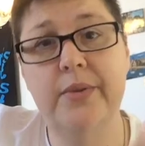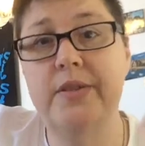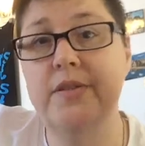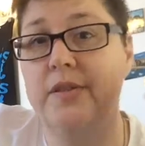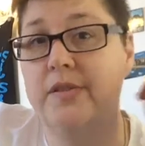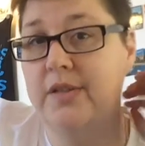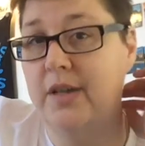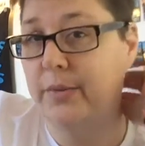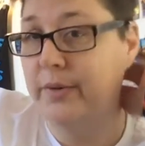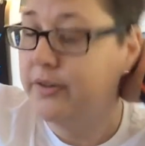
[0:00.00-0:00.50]
the
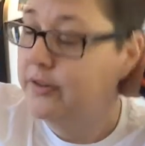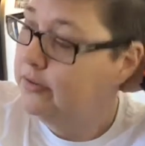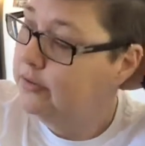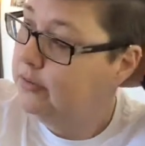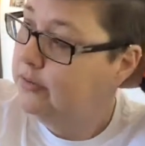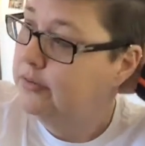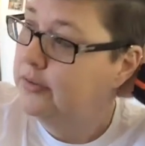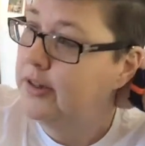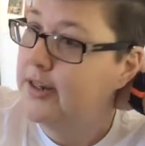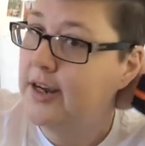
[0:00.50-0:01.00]
reasons I went
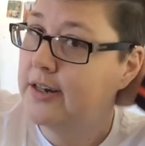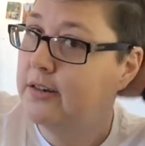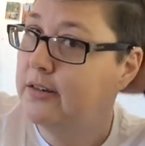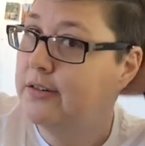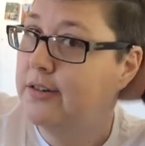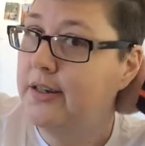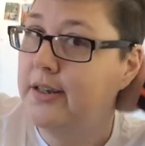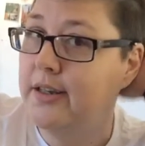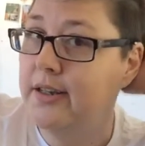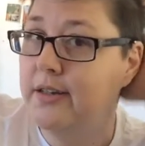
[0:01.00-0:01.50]
to the
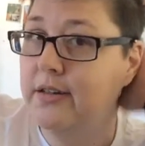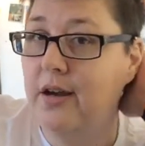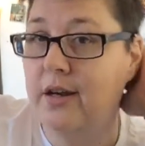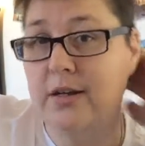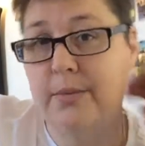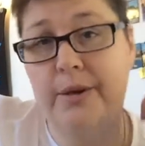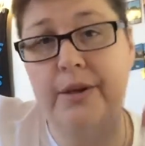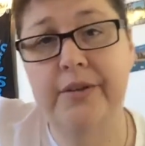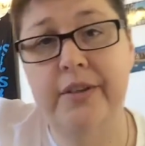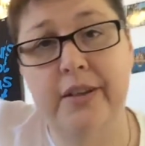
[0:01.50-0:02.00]
doctor today and
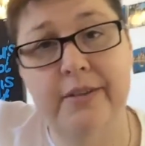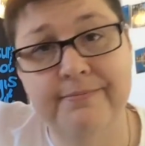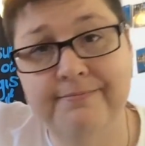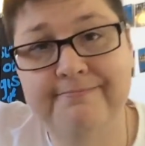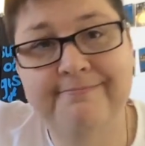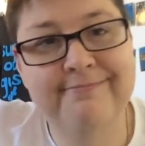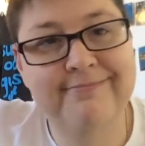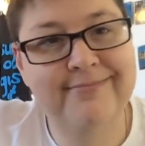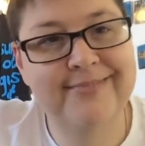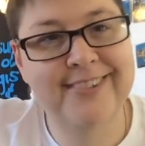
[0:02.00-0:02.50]
talked about tea.
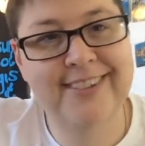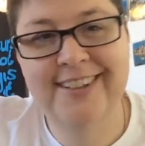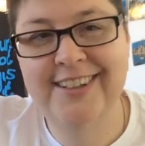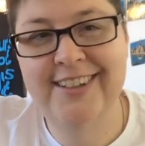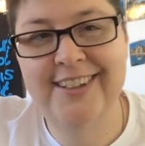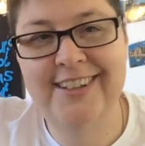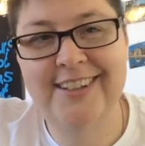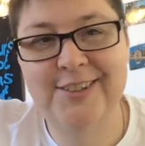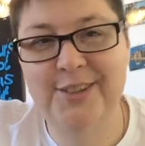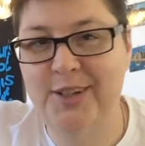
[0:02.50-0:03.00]

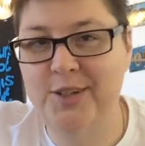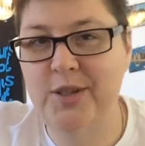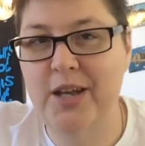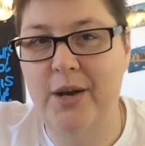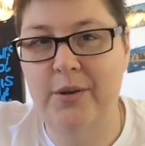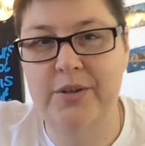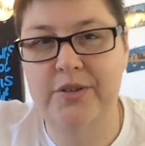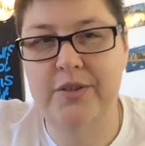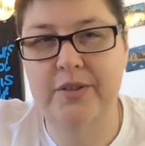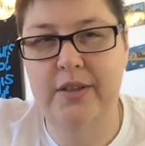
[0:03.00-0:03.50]
So that's
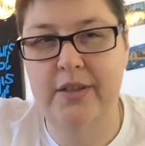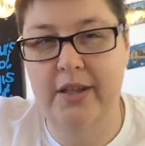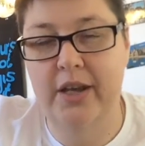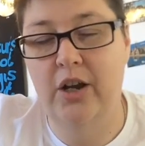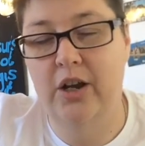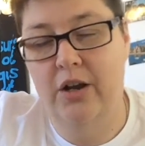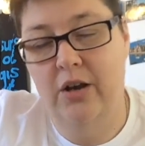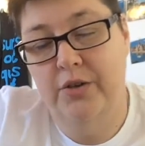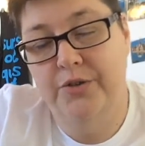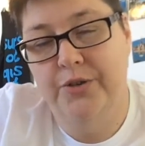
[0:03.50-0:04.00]
how it's
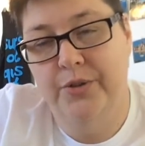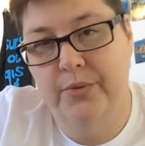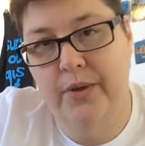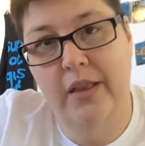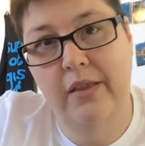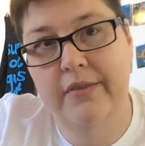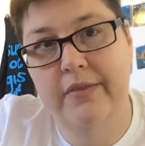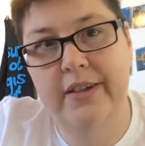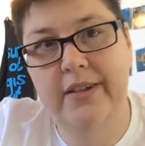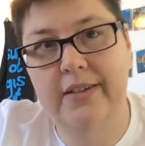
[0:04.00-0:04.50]
also
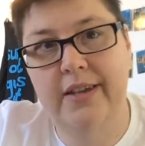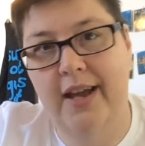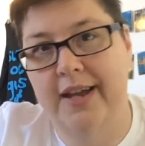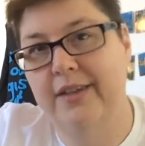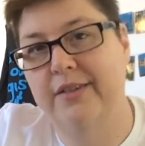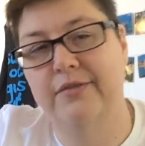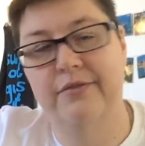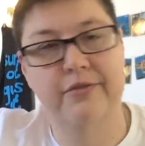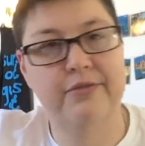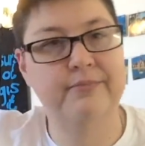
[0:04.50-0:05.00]
relevant,
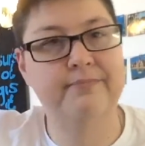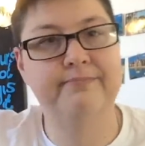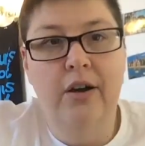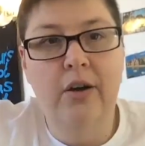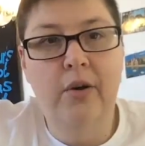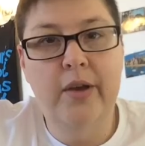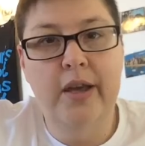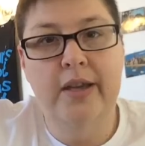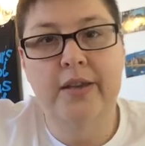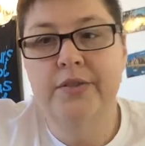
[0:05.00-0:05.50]
kind of.
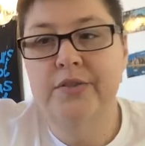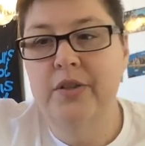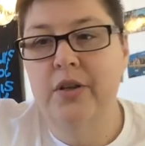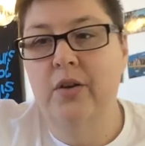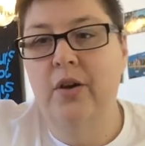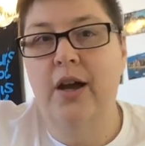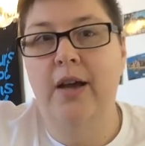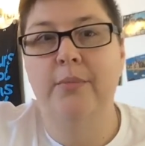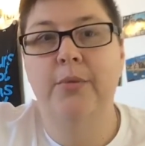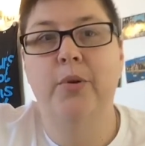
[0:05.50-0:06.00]
Okay,
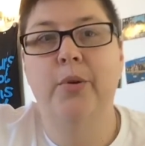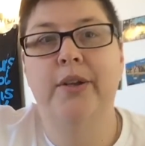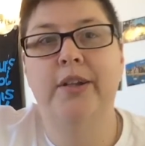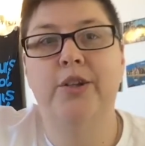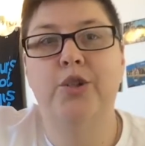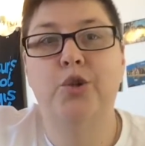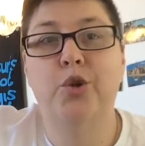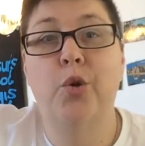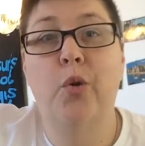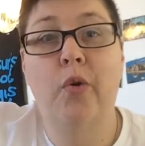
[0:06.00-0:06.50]
so I'm going
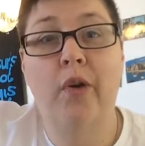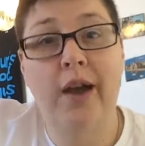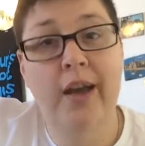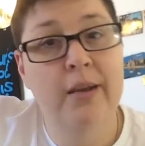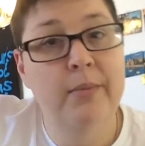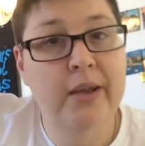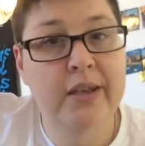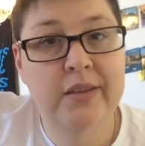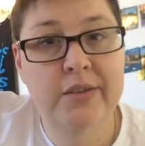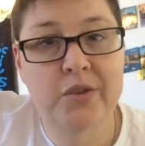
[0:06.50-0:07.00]
to try
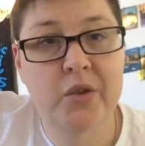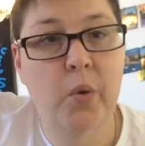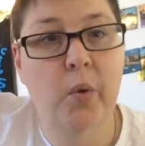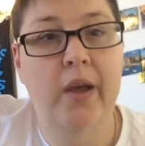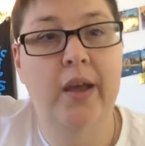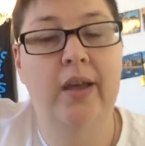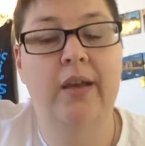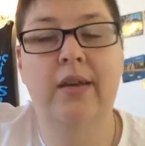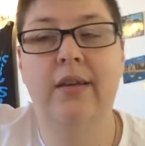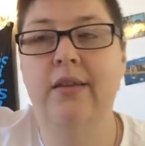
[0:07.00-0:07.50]
to make this
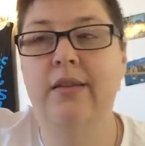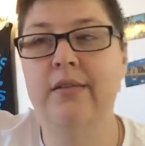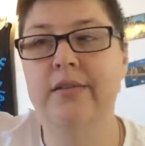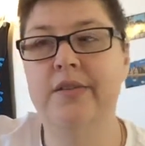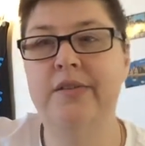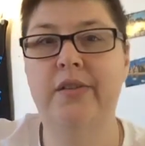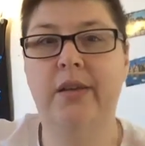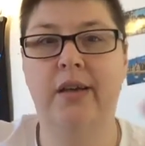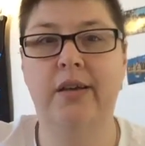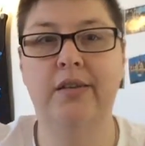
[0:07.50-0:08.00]
quick.
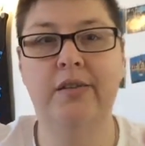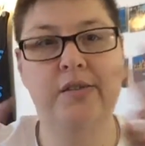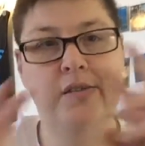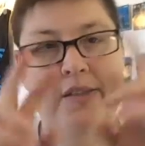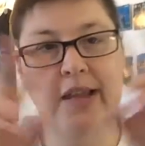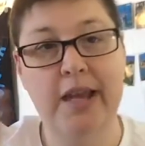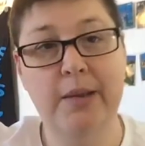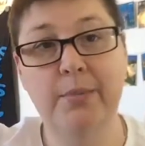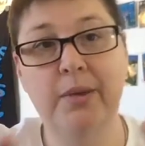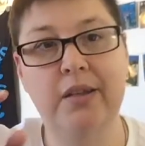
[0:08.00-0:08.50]
The
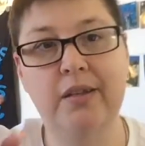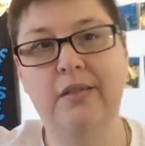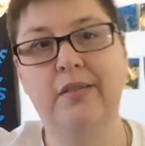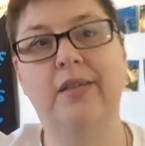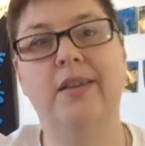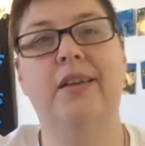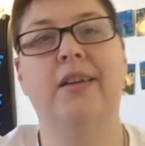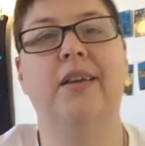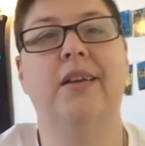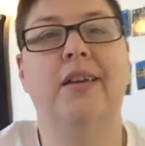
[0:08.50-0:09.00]

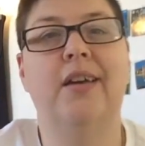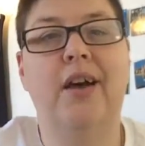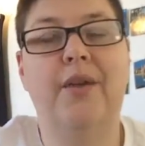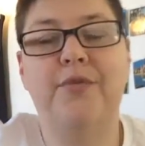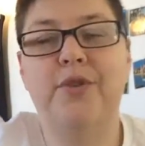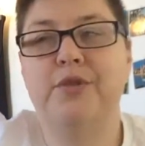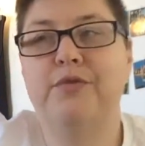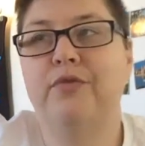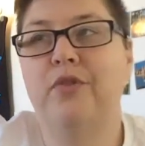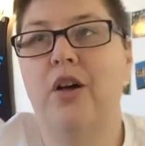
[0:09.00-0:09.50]
segment
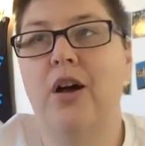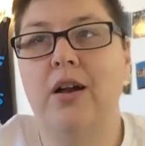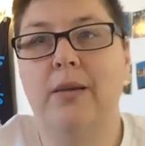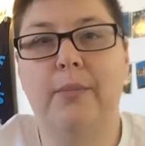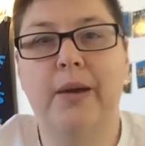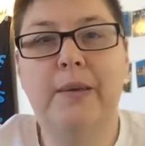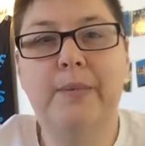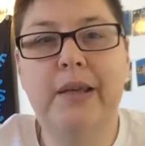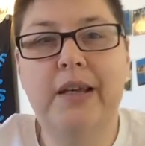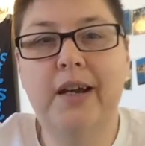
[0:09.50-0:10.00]
of this vlog
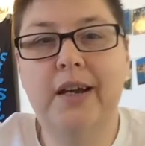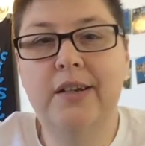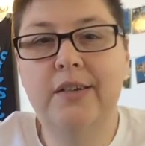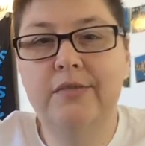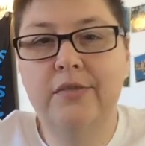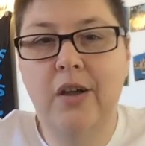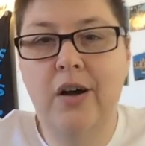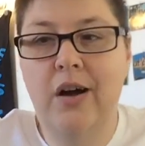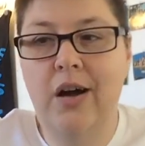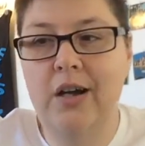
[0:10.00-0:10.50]
might be kind
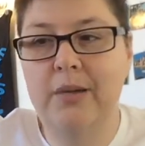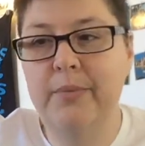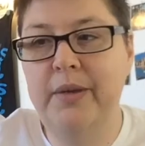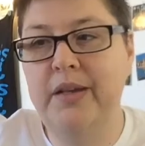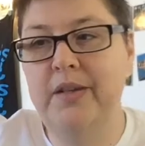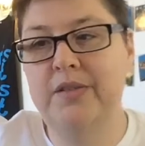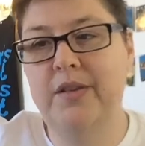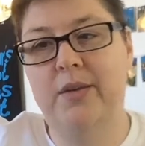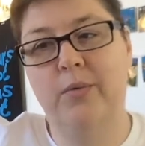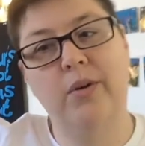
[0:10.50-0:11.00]
of long
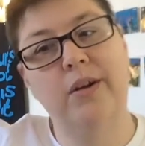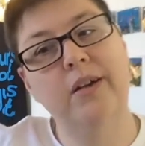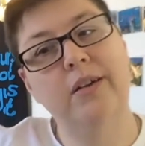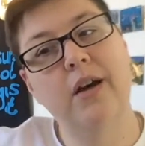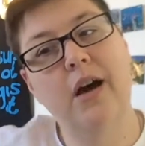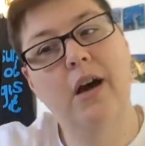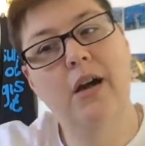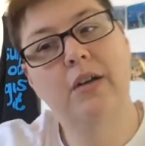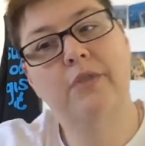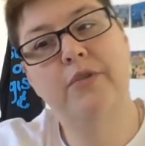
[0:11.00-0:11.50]
because I want
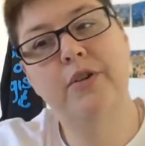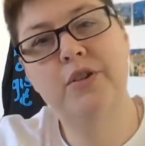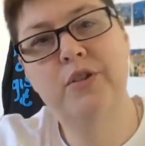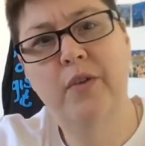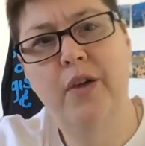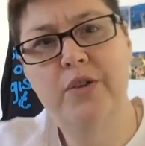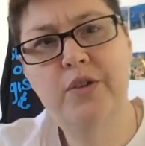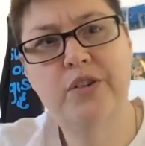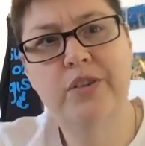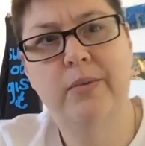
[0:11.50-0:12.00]
to talk, first
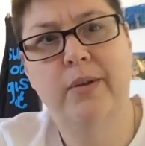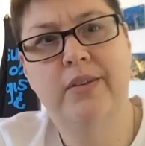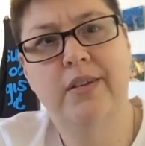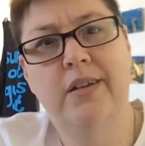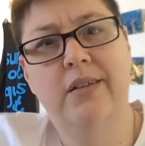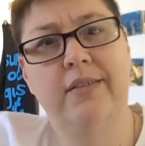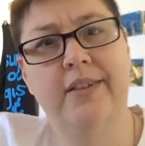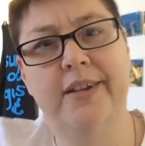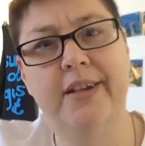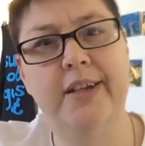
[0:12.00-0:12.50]
of all, just about
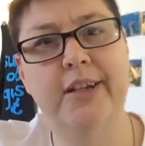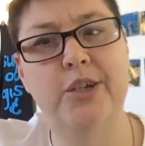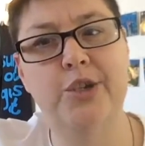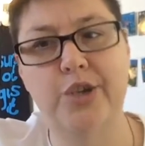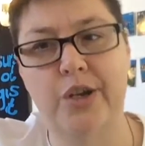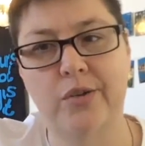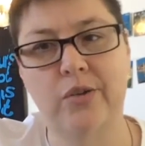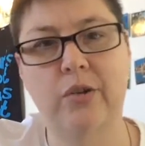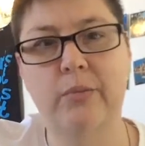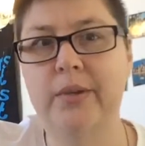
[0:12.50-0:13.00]
the clinic in
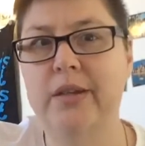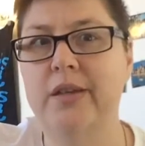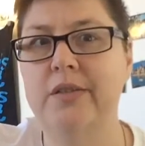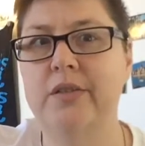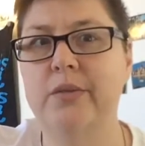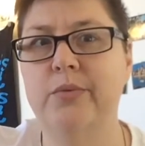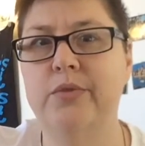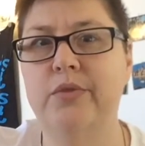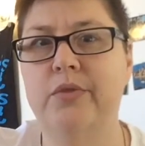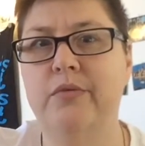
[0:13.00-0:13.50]
general
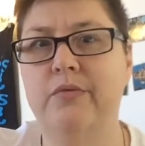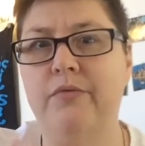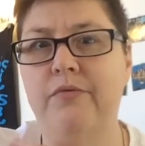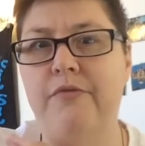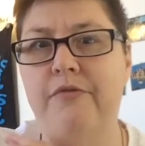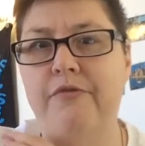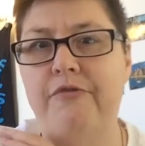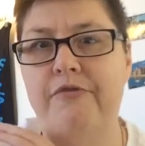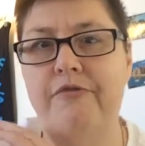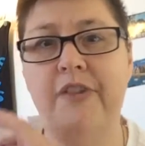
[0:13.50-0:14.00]
because it was
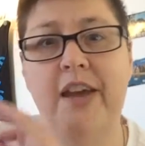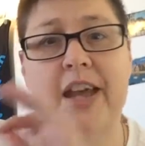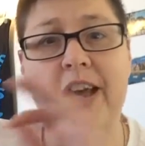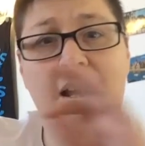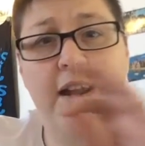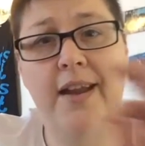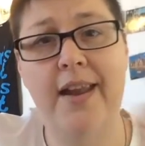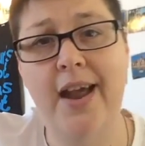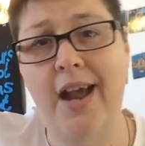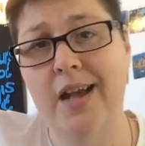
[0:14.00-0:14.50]

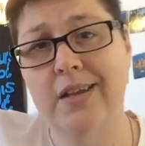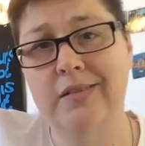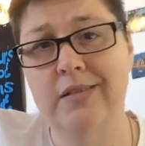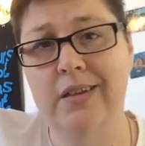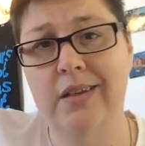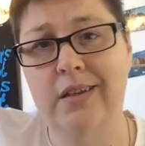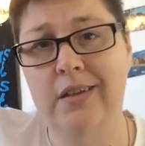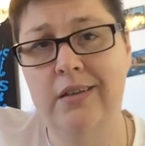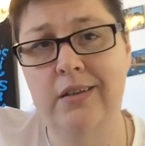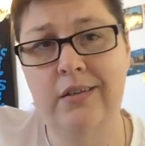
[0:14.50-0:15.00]

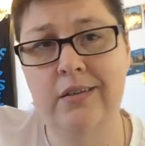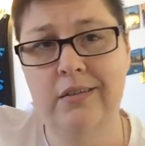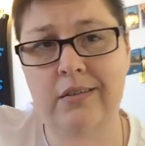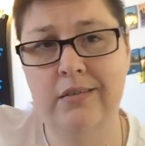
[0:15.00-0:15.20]
fantastic